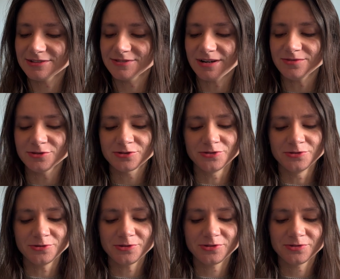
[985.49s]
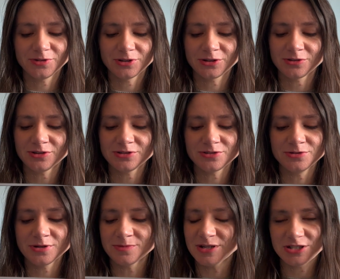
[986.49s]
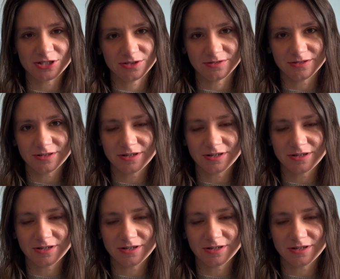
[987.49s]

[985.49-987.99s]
travels north for a curious new commission.